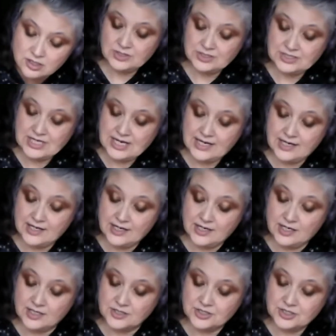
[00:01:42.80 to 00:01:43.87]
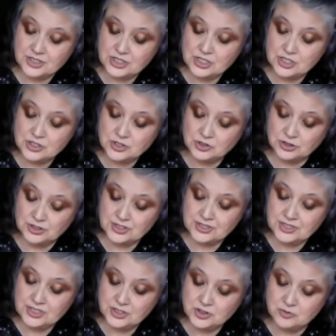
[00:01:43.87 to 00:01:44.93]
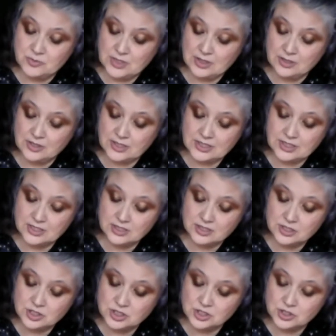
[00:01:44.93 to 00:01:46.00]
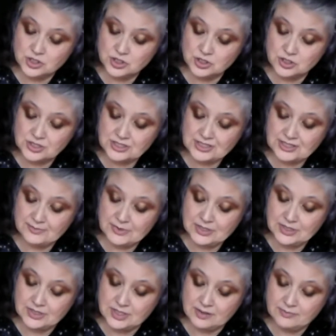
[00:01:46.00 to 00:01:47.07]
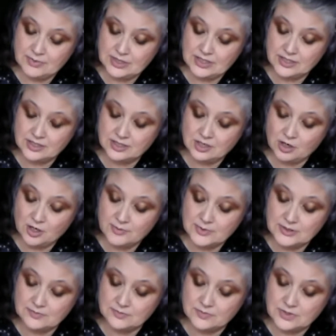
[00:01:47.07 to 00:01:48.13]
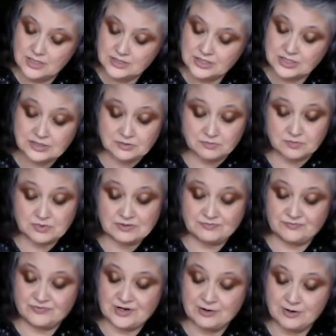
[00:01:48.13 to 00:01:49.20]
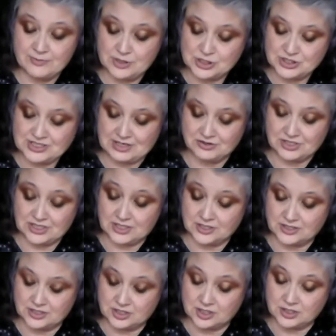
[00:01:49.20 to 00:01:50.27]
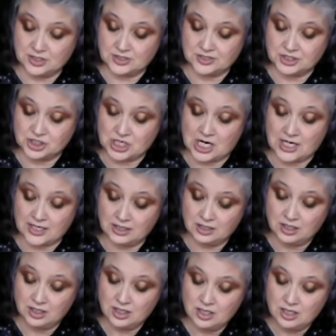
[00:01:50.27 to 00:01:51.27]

This has tulsi, turmeric, ginger, cinnamon, nutmeg, cardamom. It's, it's very much sounds like it's a, a it's a chai.